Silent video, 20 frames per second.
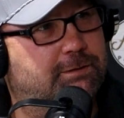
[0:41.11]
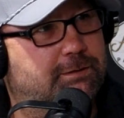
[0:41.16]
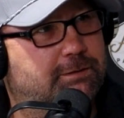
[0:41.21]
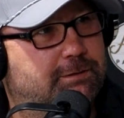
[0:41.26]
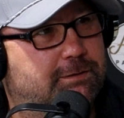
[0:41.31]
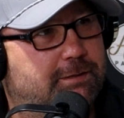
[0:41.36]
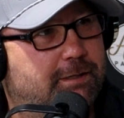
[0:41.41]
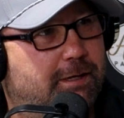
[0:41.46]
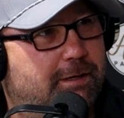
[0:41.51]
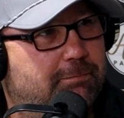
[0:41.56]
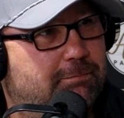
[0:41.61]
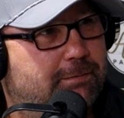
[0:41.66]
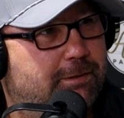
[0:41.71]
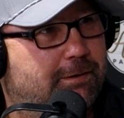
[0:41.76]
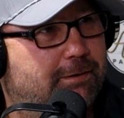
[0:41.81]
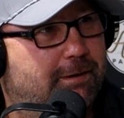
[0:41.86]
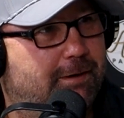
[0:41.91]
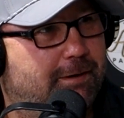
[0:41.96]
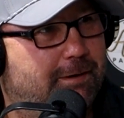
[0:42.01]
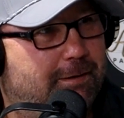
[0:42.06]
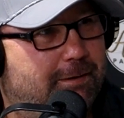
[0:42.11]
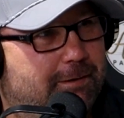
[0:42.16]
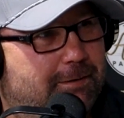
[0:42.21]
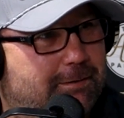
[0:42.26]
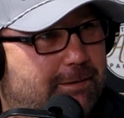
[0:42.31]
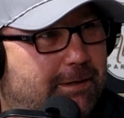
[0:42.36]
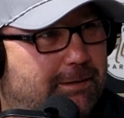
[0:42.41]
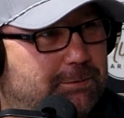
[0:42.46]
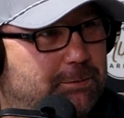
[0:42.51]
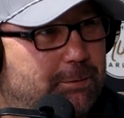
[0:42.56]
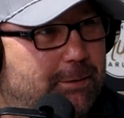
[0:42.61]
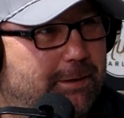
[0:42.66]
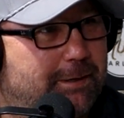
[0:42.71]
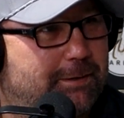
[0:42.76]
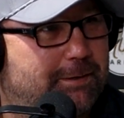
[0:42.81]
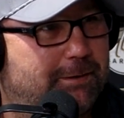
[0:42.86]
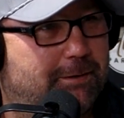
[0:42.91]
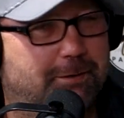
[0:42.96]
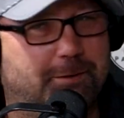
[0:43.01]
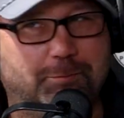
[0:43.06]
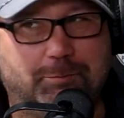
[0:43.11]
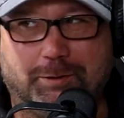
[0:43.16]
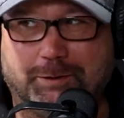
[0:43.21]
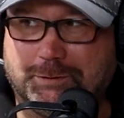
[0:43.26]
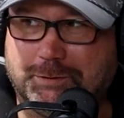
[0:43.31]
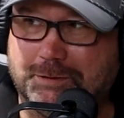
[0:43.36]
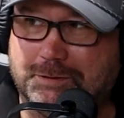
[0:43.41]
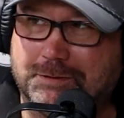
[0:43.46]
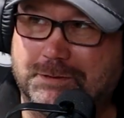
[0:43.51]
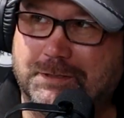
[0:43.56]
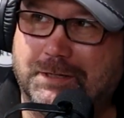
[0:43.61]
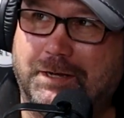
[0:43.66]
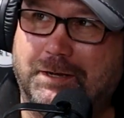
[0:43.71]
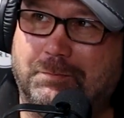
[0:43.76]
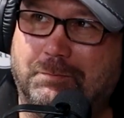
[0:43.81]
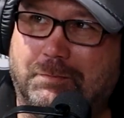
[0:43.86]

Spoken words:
what's his name tonight? That's what I call him. What's his name?